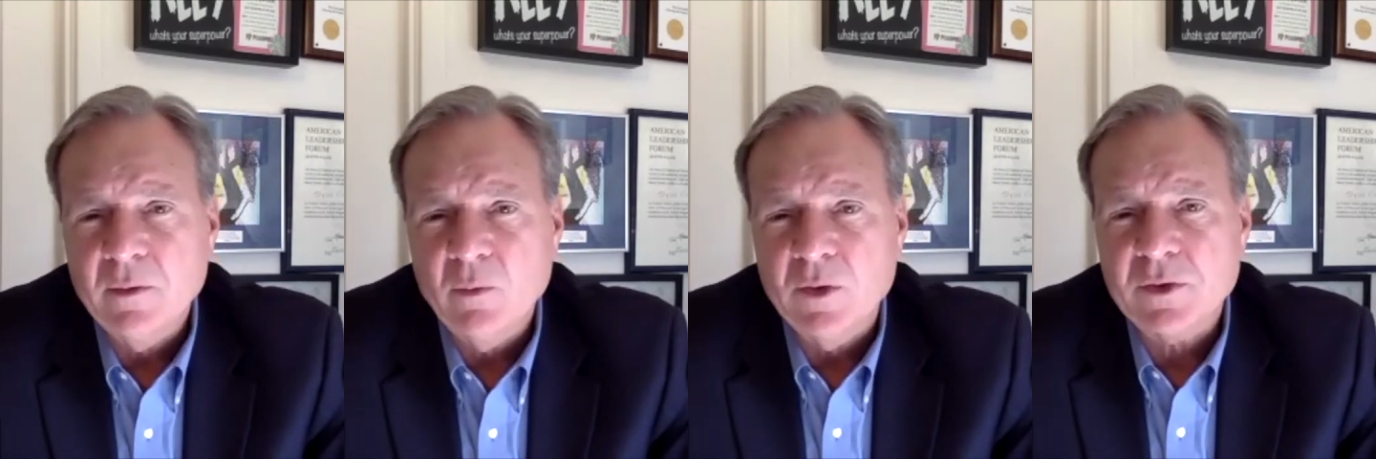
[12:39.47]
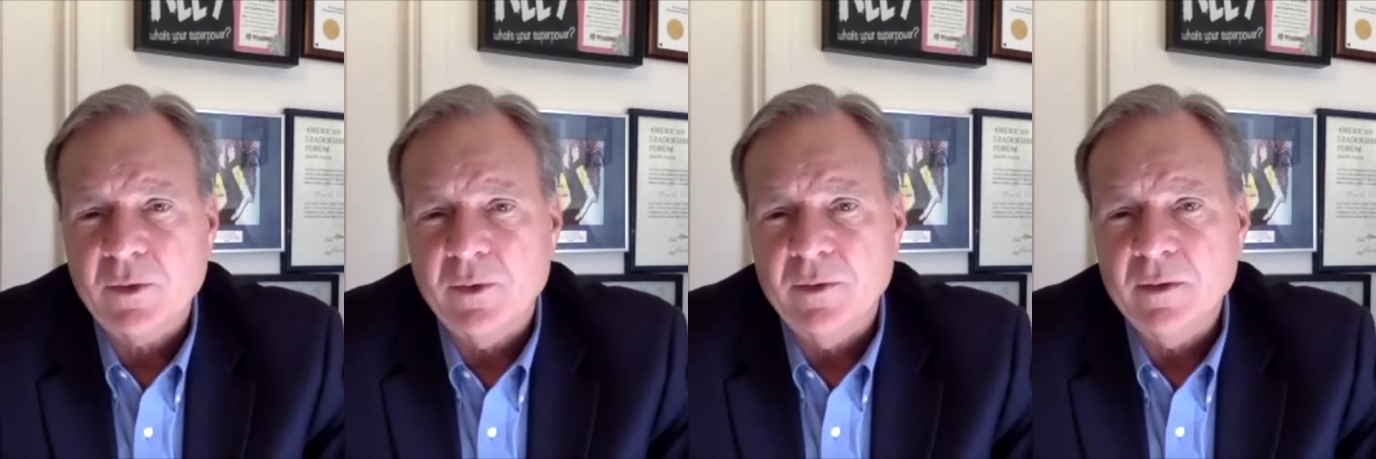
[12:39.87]
We're
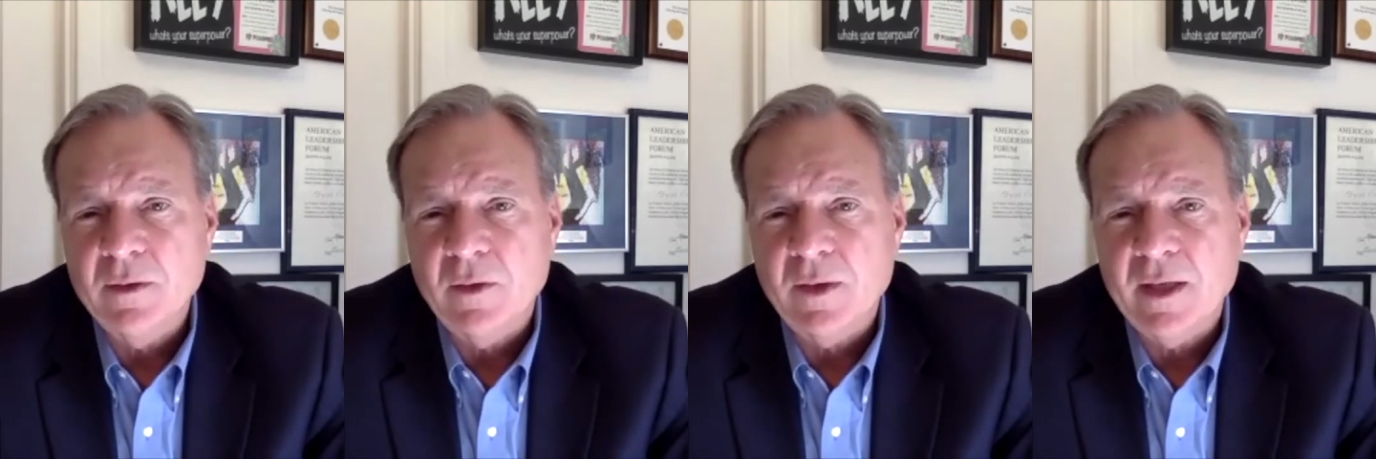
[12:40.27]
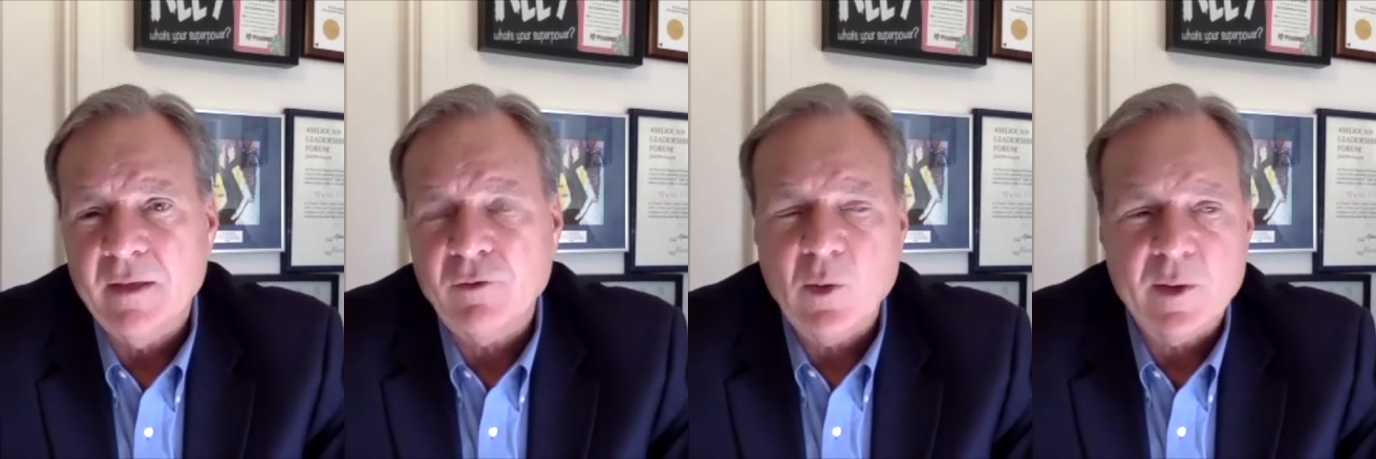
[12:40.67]
screwed, okay?
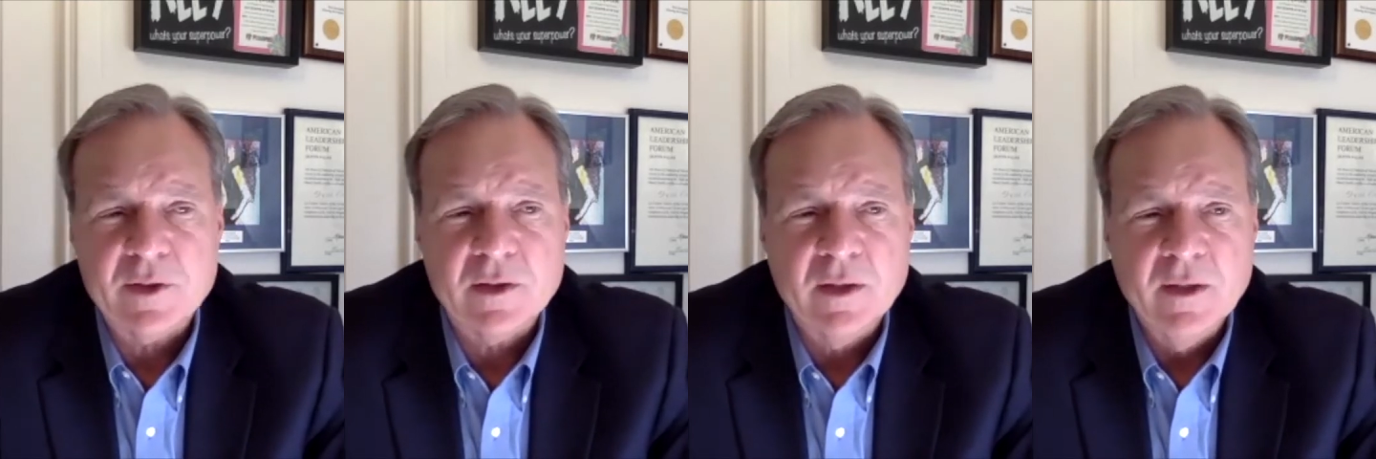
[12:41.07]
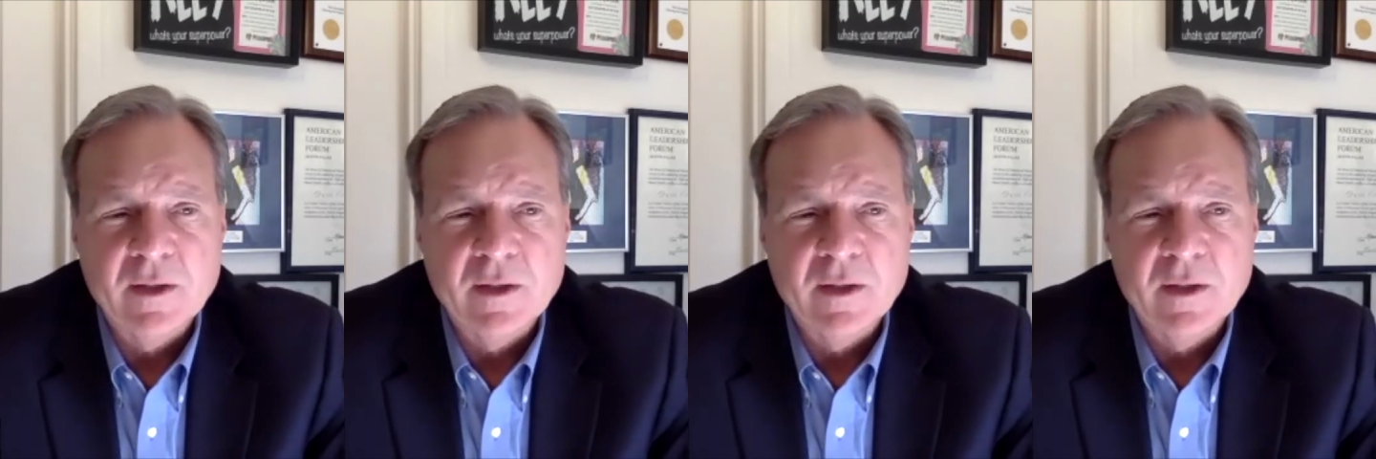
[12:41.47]
Of course,